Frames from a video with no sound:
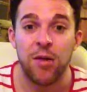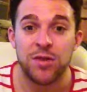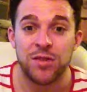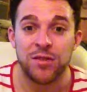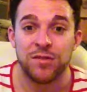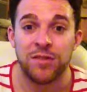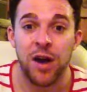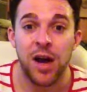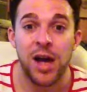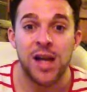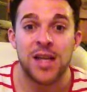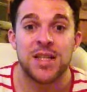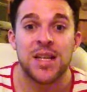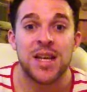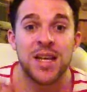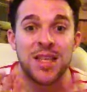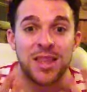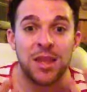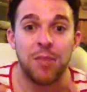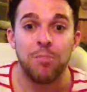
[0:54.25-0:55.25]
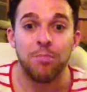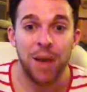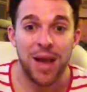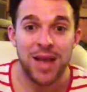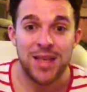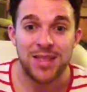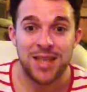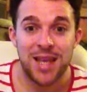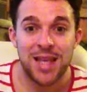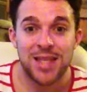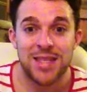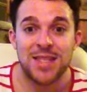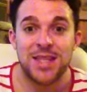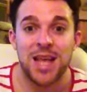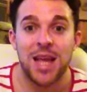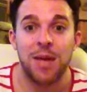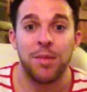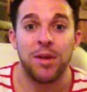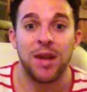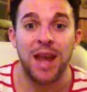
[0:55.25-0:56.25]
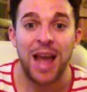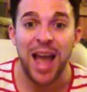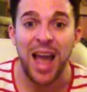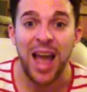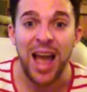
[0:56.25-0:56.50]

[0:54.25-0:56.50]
to find the best entertainment